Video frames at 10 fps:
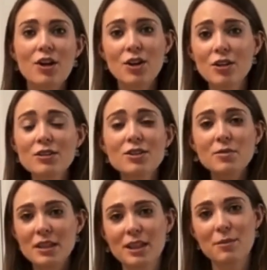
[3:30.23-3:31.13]
Currents are
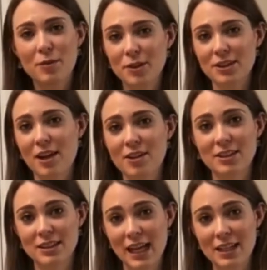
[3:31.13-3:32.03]
really important to
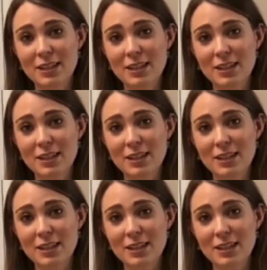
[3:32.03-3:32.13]
understand,